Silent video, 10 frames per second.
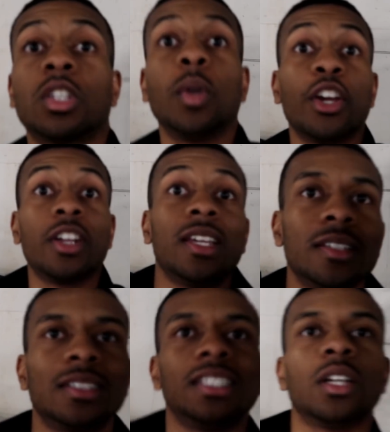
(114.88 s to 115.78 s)
So there it
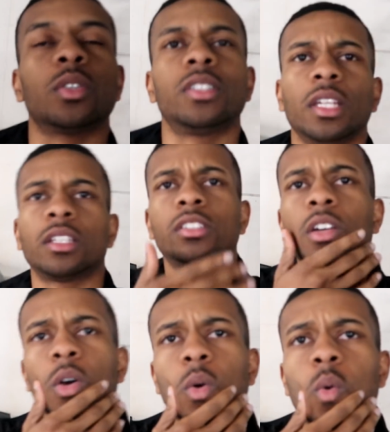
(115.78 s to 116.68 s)
is, the Z06.
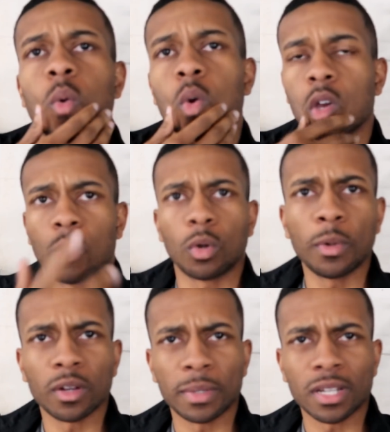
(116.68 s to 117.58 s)
So what are
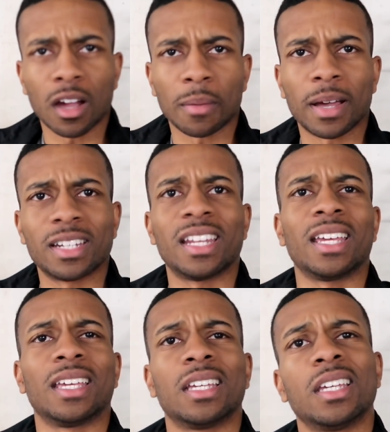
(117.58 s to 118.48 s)
we gonna be talking about
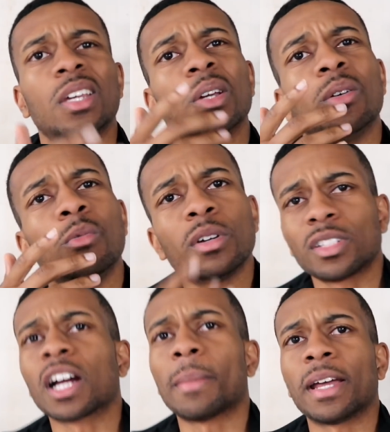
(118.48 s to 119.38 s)
today? We're gonna
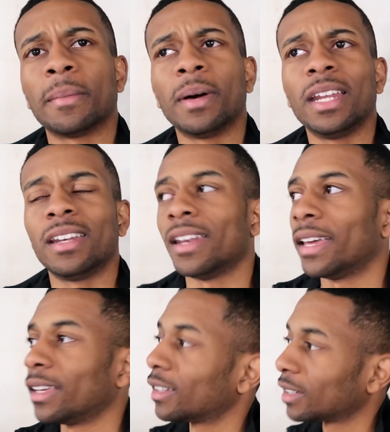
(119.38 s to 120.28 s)
talk about the money
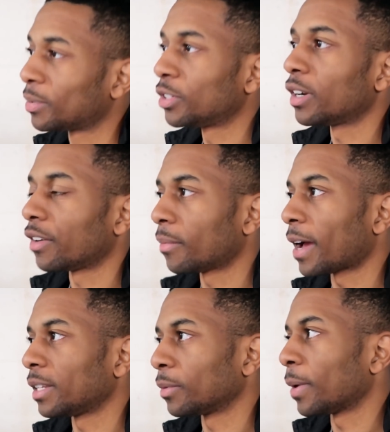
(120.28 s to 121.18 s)
today. I'm sure
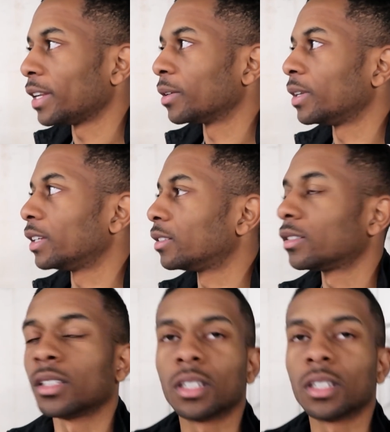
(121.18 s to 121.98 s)
everybody's been waiting on this.